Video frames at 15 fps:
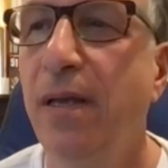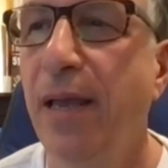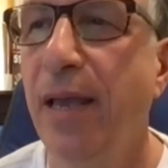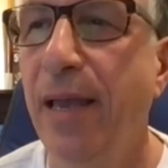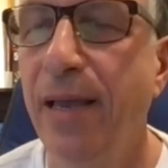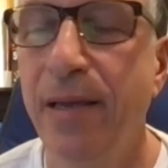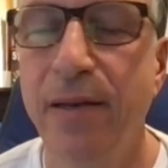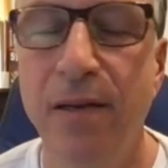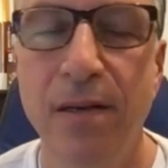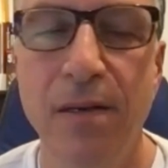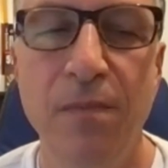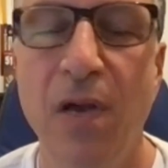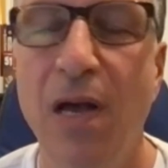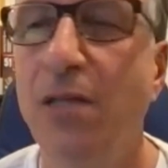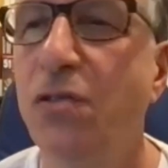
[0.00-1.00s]

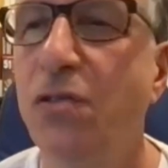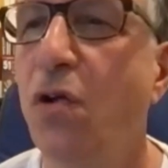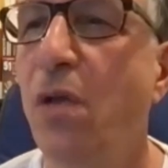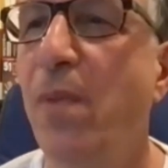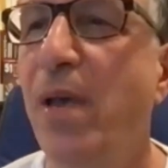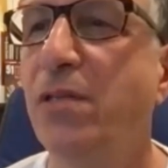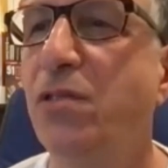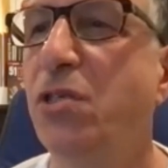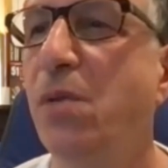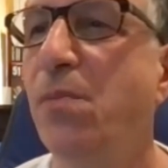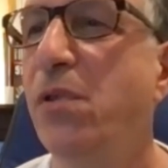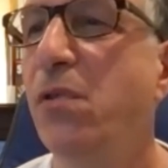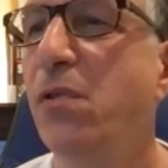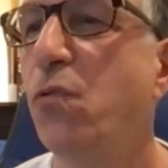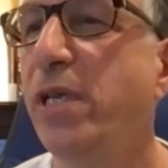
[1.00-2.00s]
and I'll talk about some
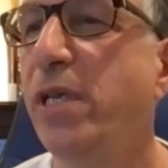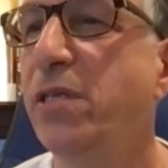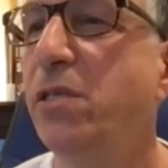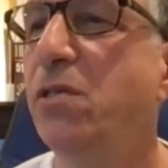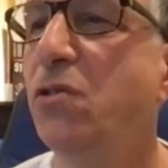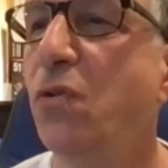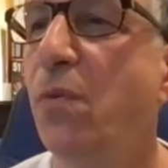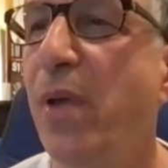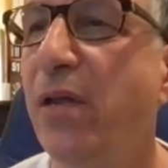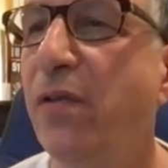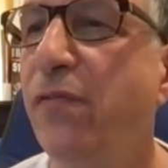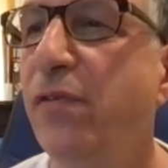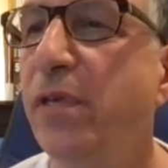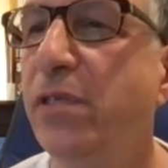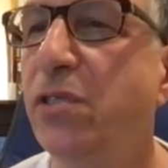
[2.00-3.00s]
of the reasons or
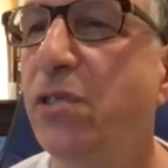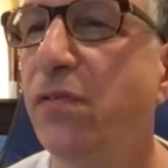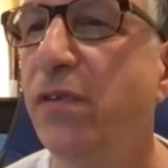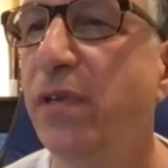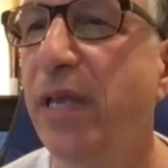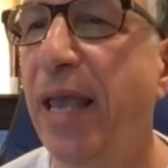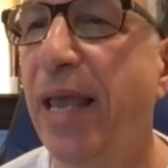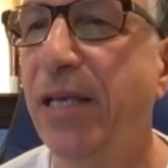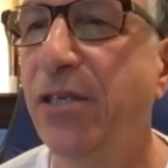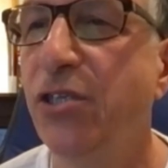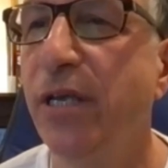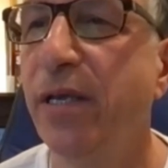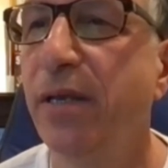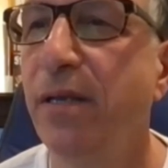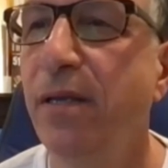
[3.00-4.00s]
benefits of
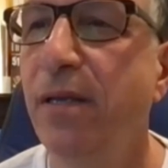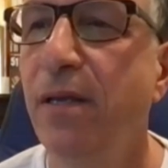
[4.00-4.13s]
engaging,